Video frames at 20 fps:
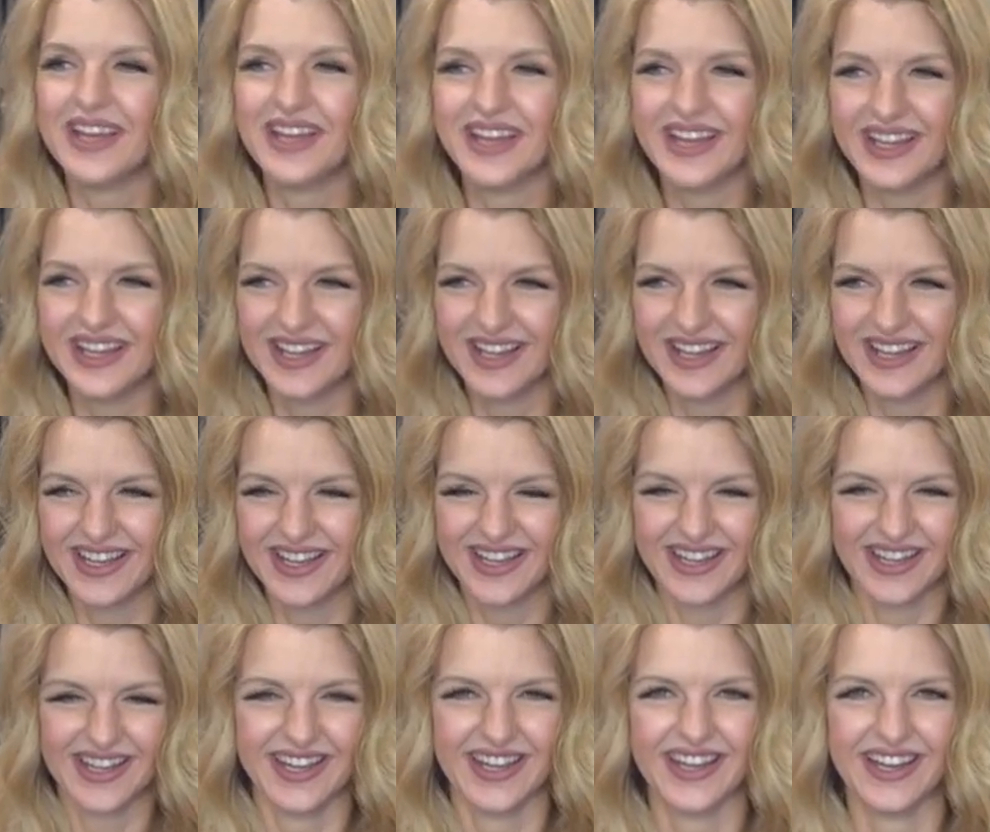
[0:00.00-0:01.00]
No,
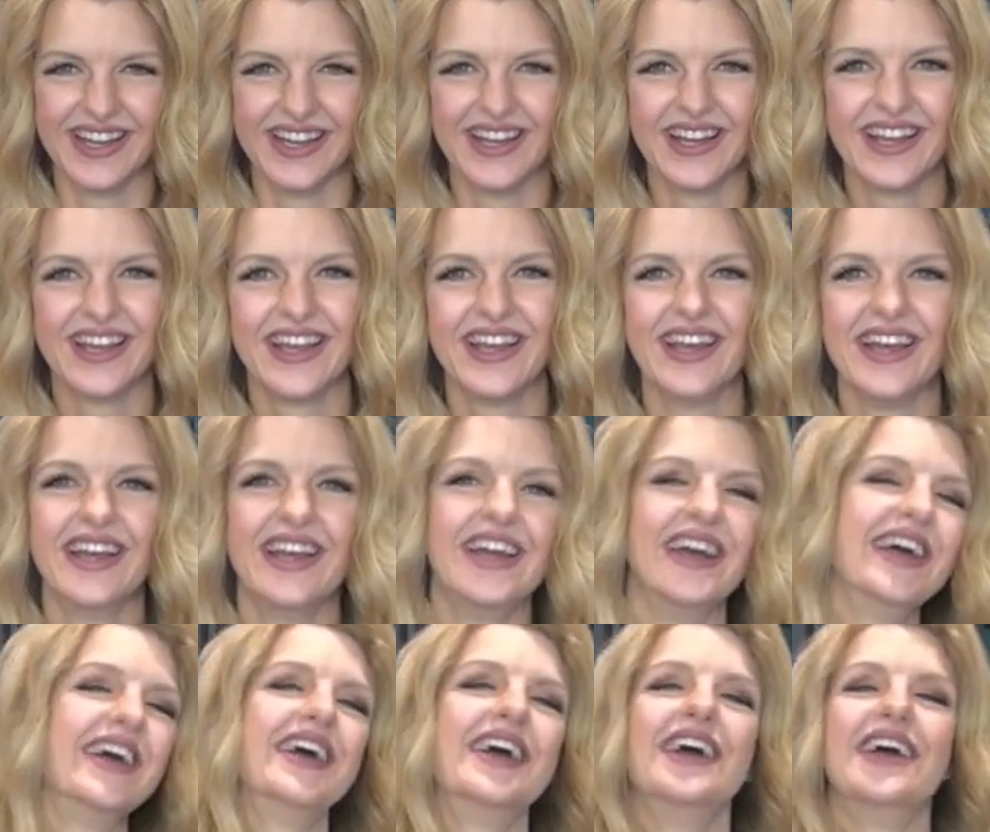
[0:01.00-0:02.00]
no, don't do it over.
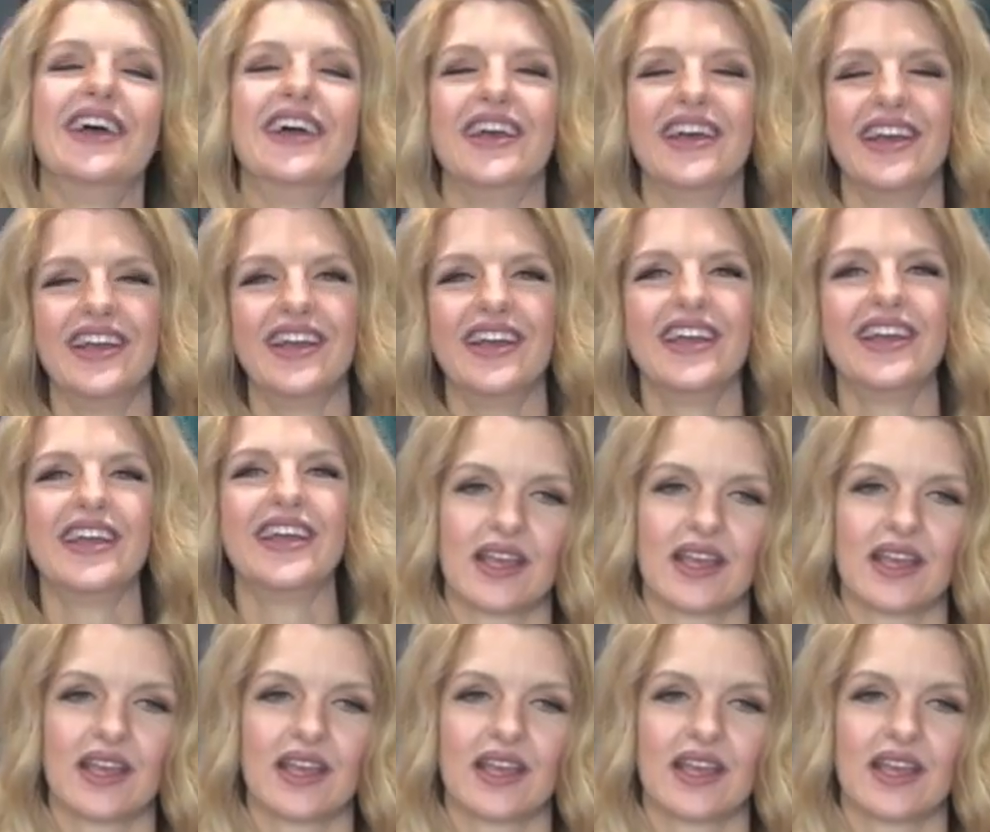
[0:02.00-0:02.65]
Don't do it over.